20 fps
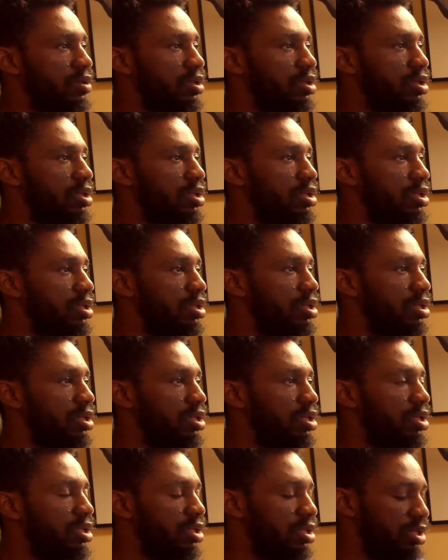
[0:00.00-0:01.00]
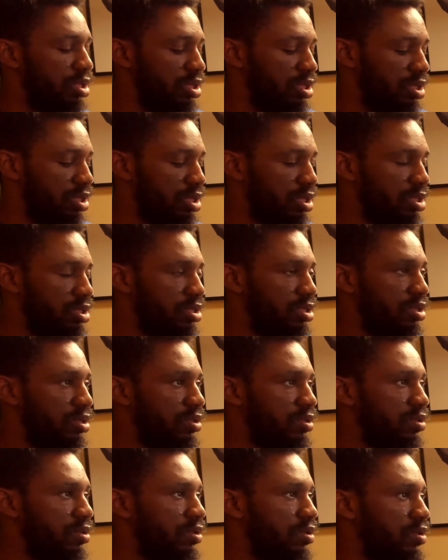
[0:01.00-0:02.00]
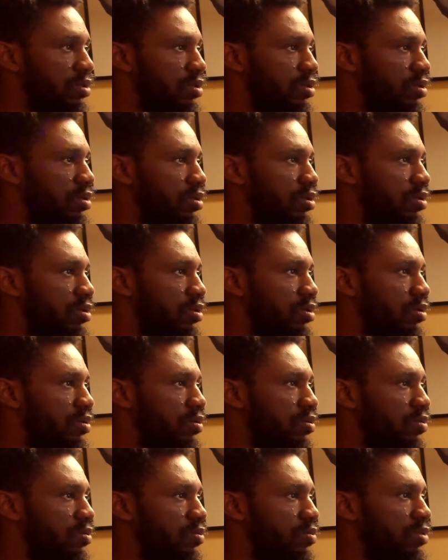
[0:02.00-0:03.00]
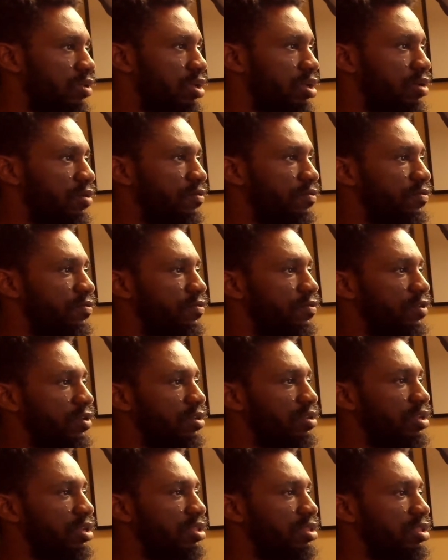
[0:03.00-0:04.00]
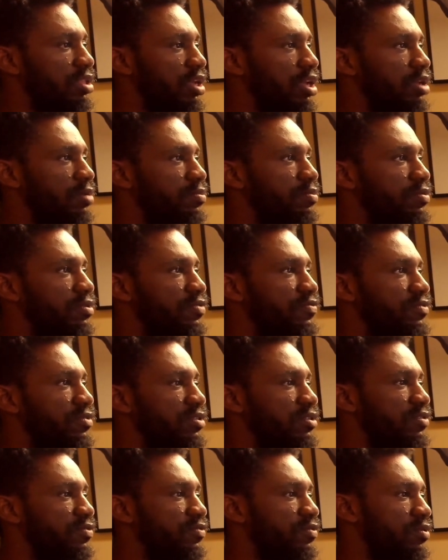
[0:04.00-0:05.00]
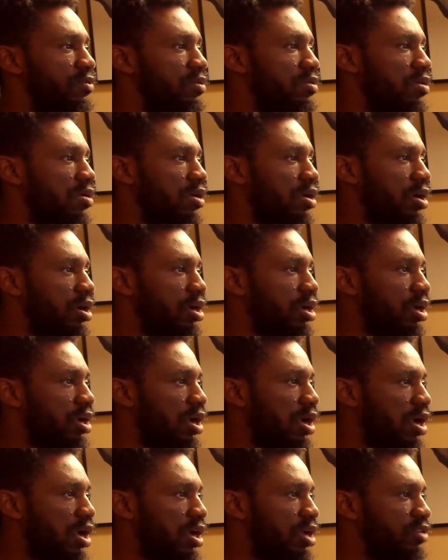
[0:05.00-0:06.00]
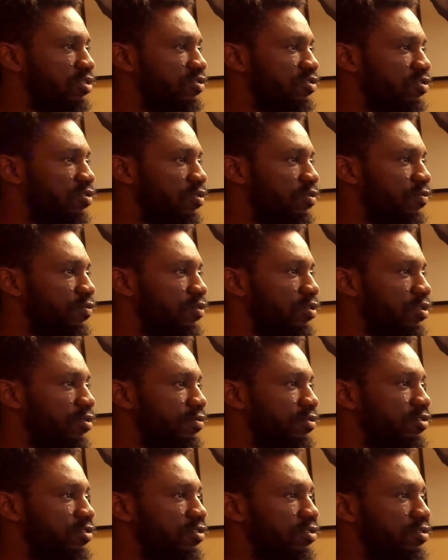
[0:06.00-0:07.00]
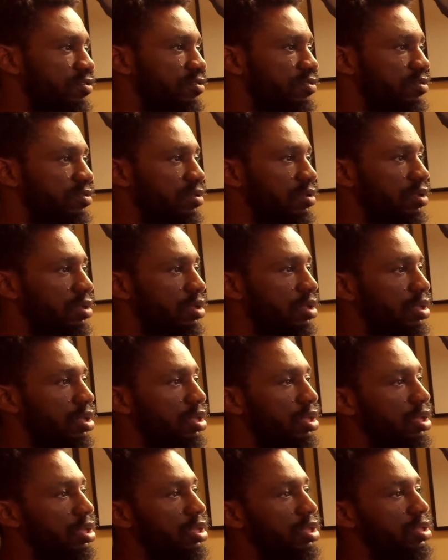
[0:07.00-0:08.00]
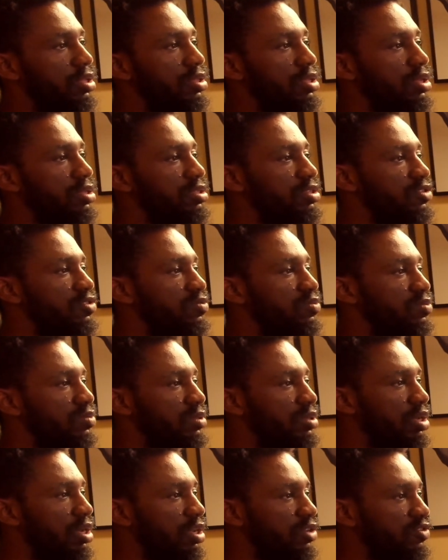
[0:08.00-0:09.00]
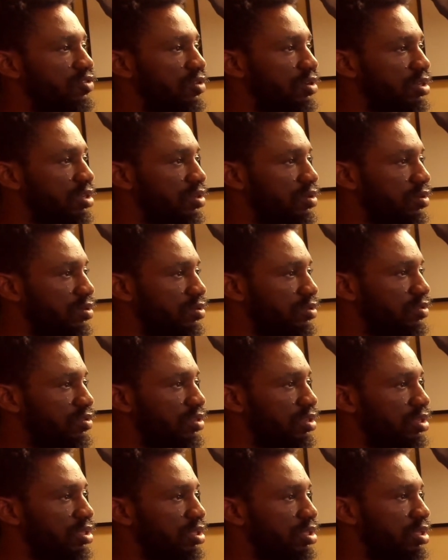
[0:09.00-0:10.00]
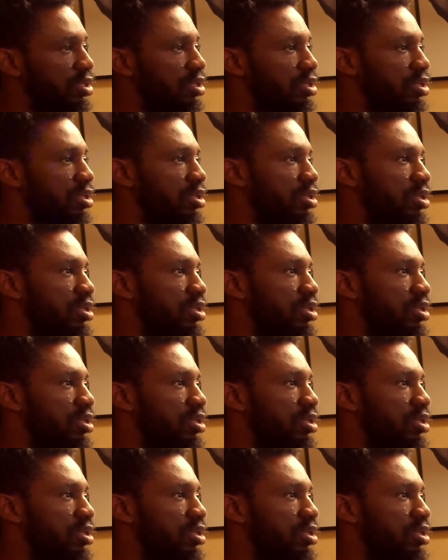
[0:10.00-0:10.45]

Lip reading: Okay, and then we have another type reference for cache configuration. Now this will actually contain,